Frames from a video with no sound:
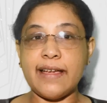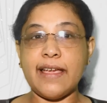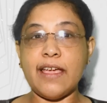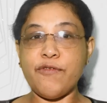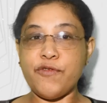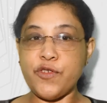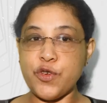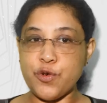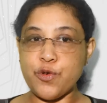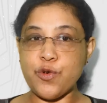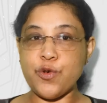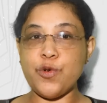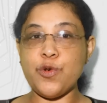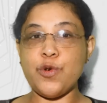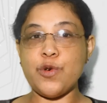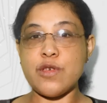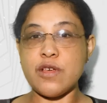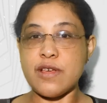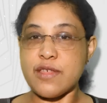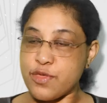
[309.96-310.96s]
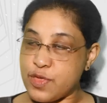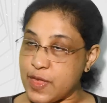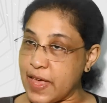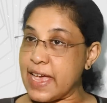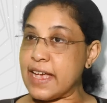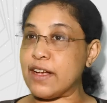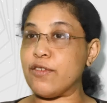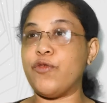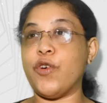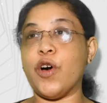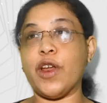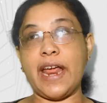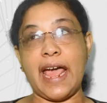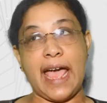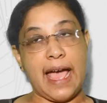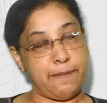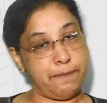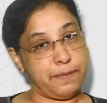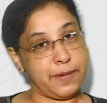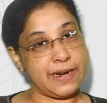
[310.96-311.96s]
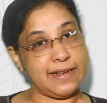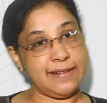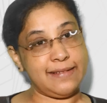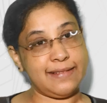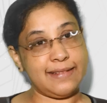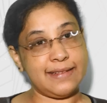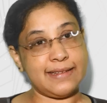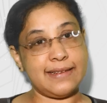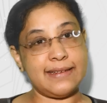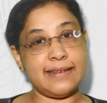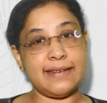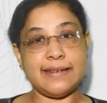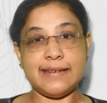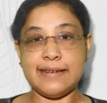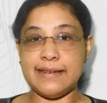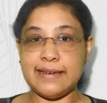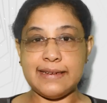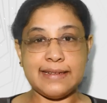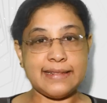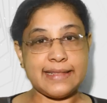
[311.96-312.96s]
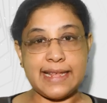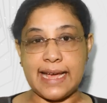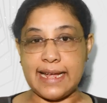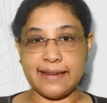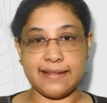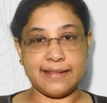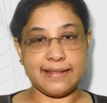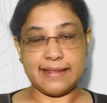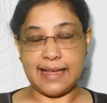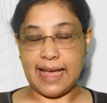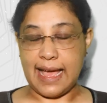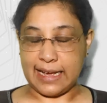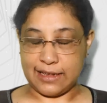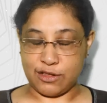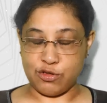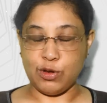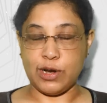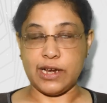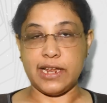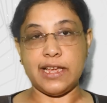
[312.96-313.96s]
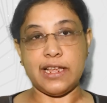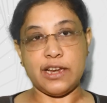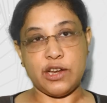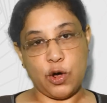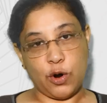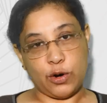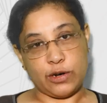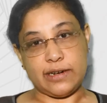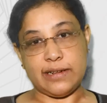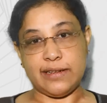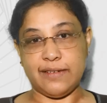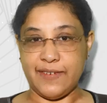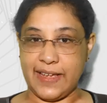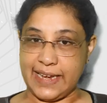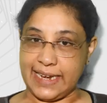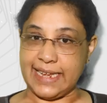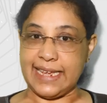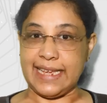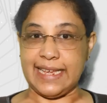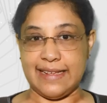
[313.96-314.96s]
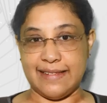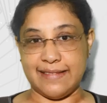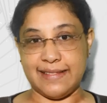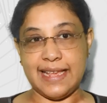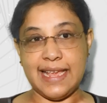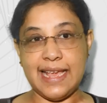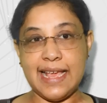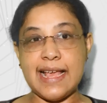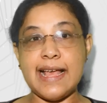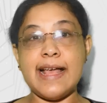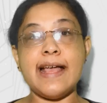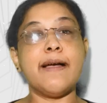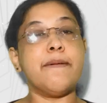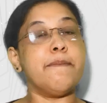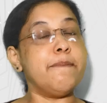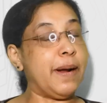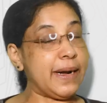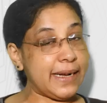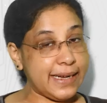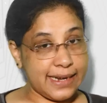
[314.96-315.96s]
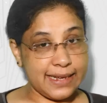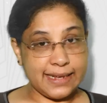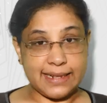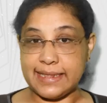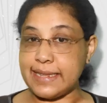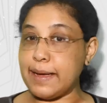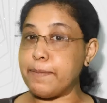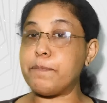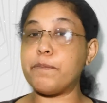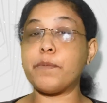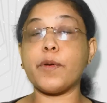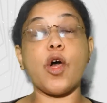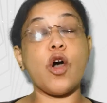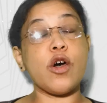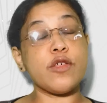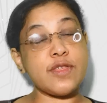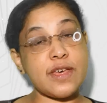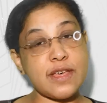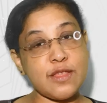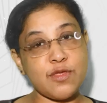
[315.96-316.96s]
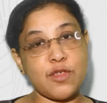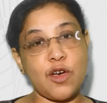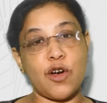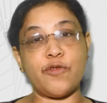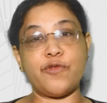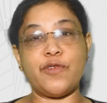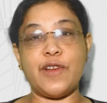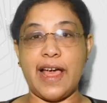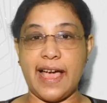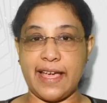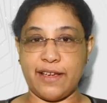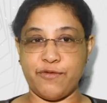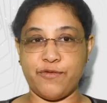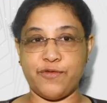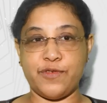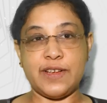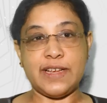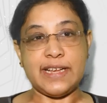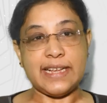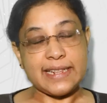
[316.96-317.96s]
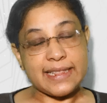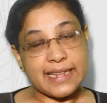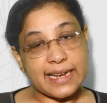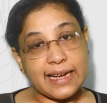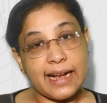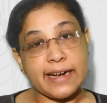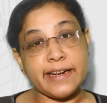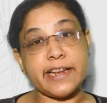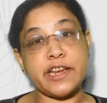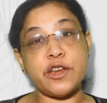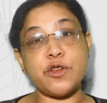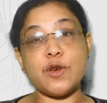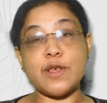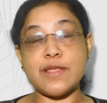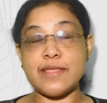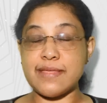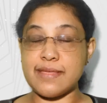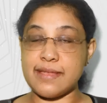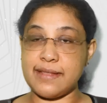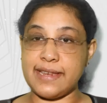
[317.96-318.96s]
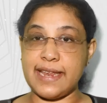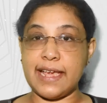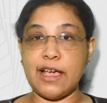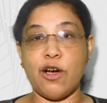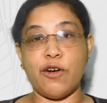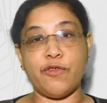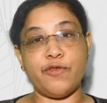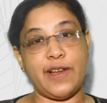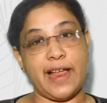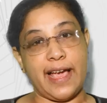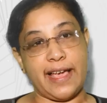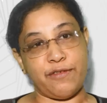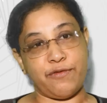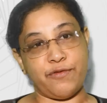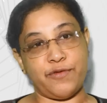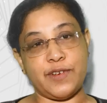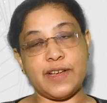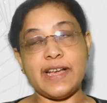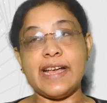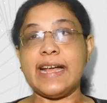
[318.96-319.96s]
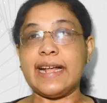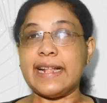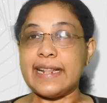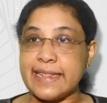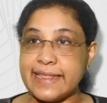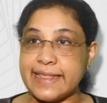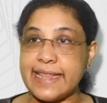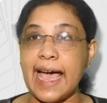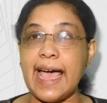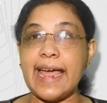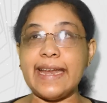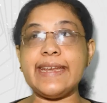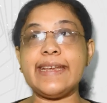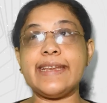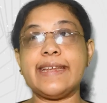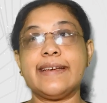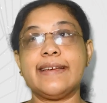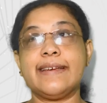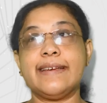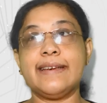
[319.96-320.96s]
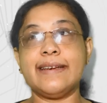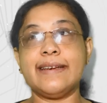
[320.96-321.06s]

if you seek for happiness, that's actually not very easy, but the process of life, the continuity of life, that